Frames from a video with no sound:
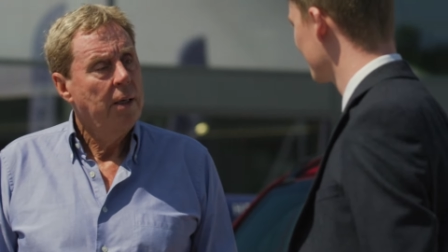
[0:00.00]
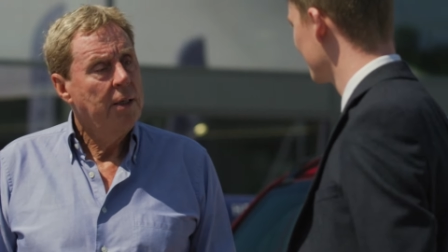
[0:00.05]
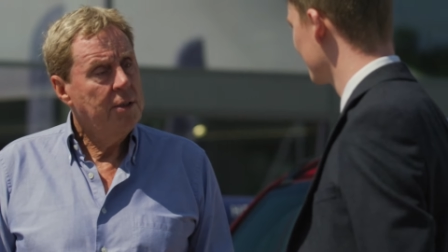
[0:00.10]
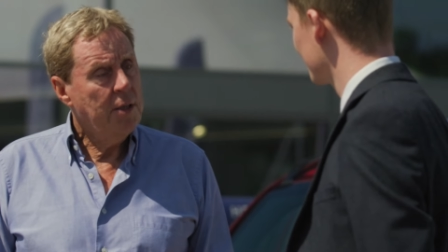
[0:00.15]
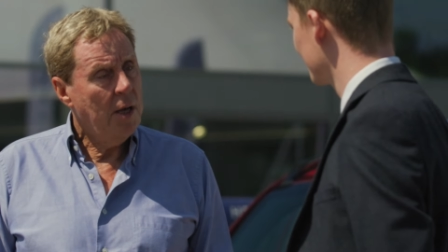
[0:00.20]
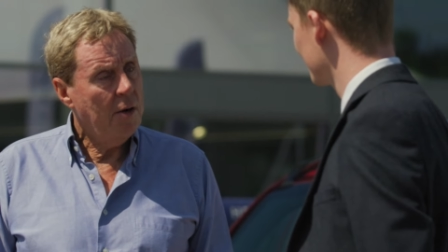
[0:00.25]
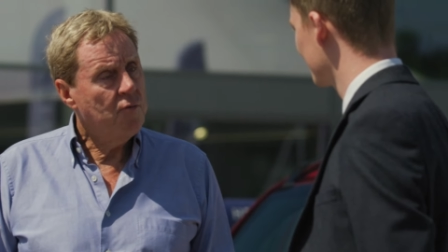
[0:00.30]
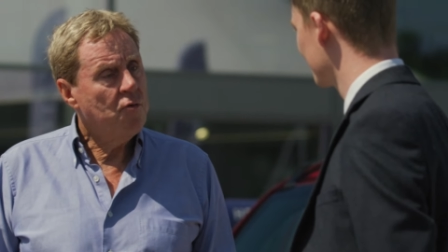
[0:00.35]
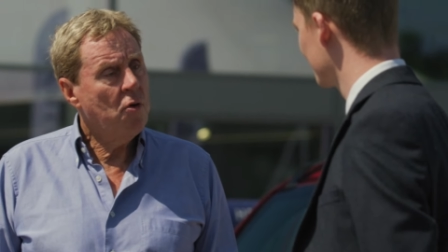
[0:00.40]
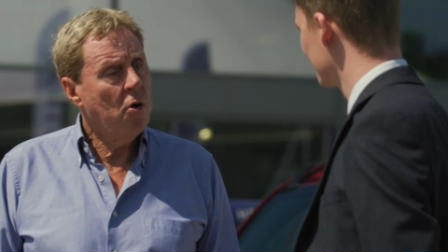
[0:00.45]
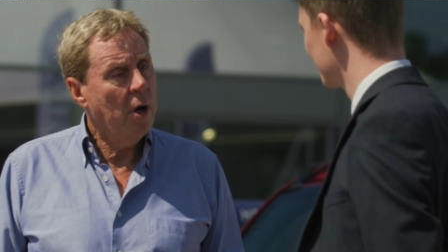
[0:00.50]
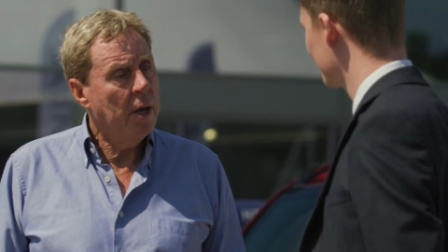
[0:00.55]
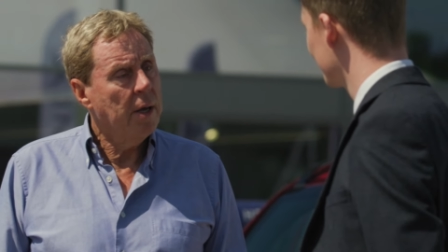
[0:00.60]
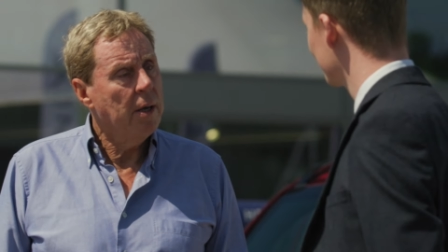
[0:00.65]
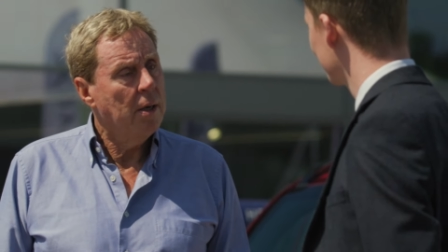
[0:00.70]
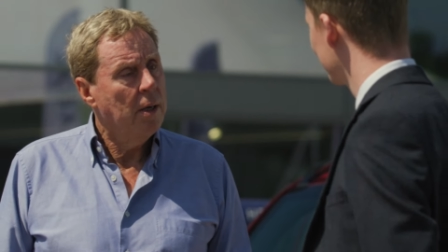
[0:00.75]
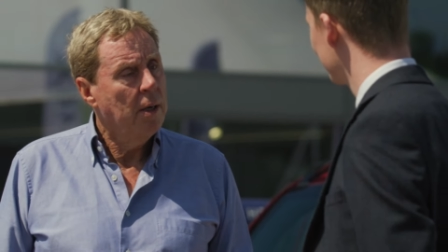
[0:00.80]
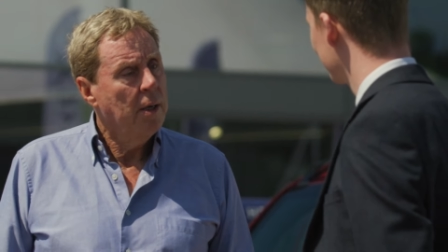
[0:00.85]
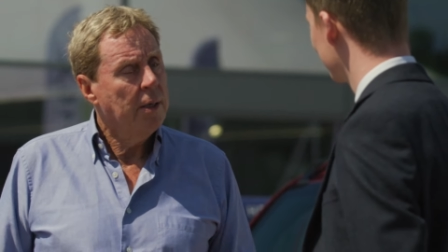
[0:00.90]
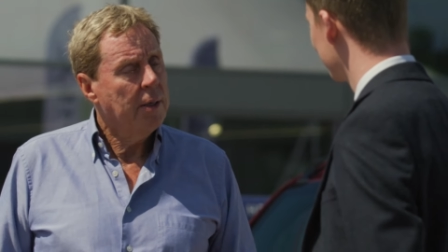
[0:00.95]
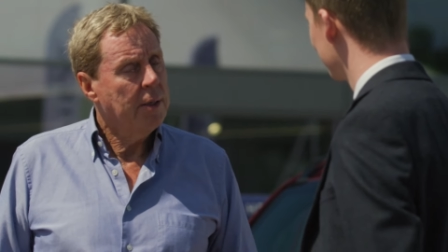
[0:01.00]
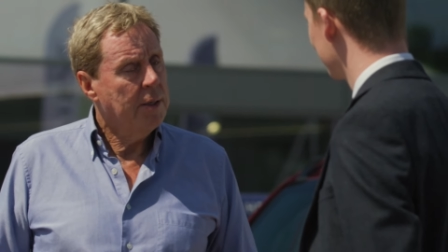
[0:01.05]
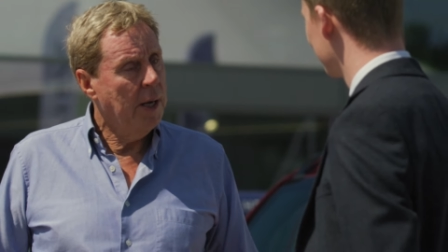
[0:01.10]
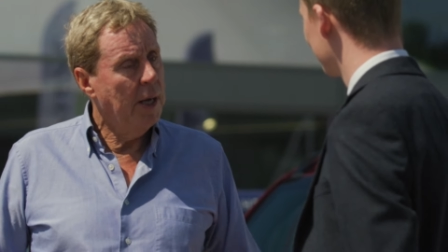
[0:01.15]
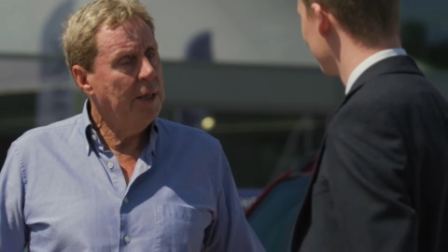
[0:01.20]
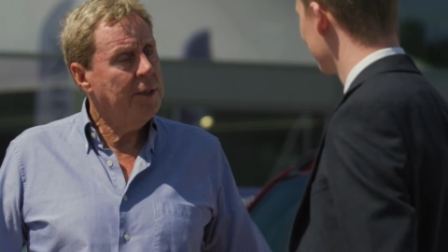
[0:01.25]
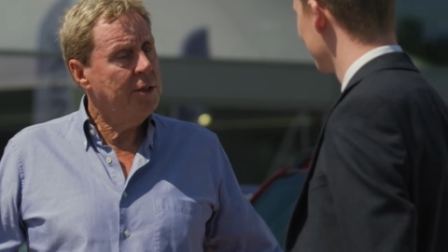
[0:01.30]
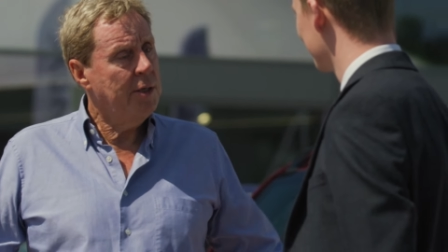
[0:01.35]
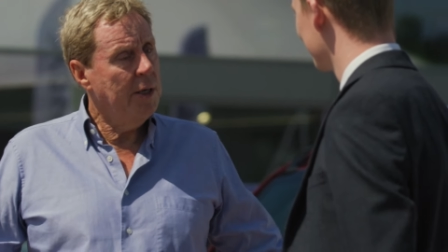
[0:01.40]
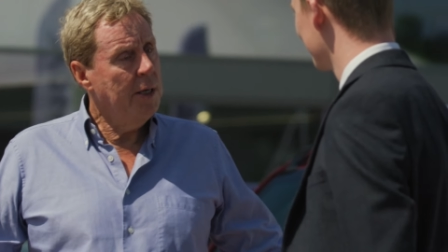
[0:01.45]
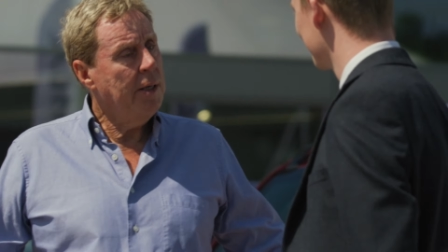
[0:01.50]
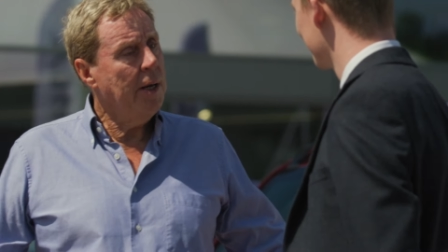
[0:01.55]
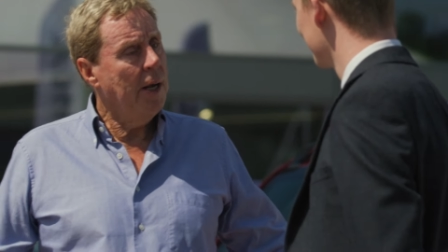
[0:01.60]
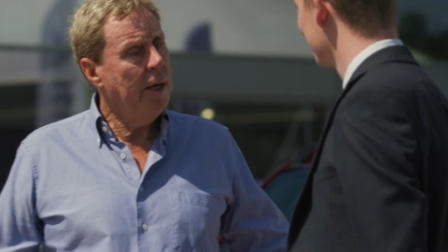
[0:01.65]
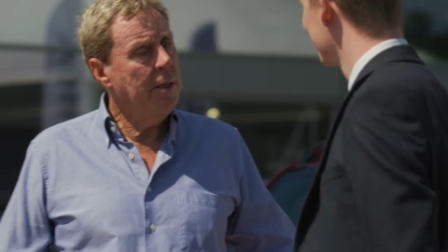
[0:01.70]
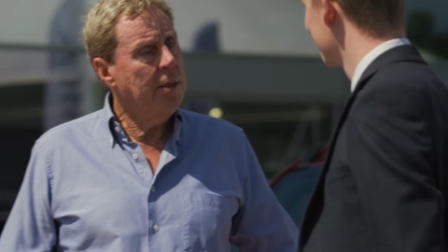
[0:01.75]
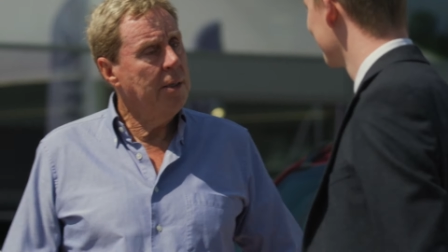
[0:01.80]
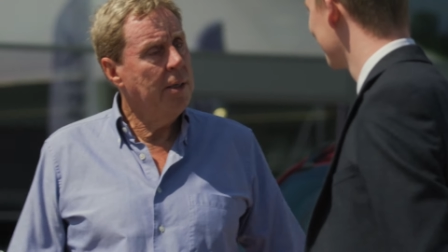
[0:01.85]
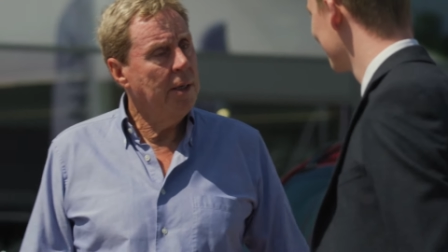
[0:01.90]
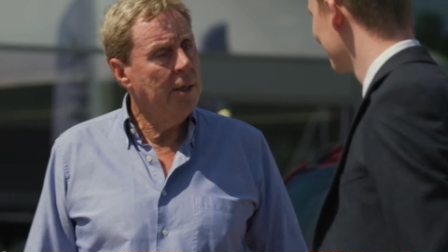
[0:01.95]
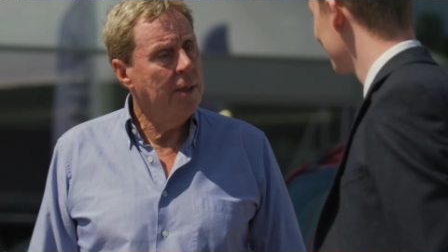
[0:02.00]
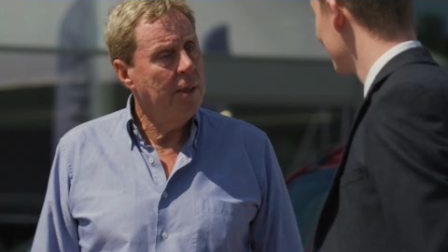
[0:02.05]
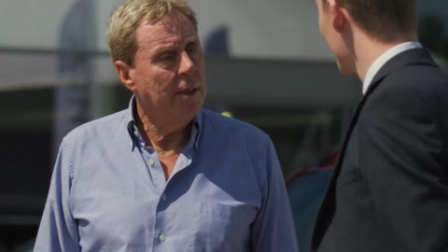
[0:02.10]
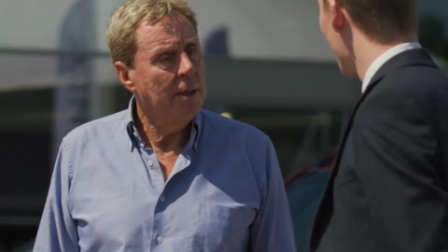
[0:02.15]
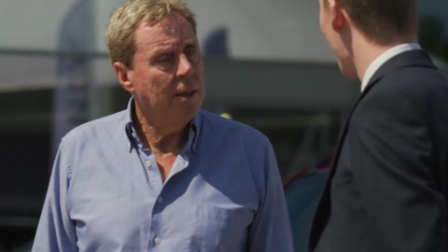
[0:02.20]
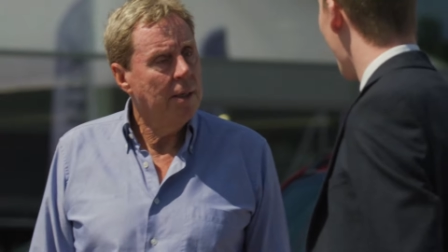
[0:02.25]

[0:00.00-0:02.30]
Is that right? Get in, Endy.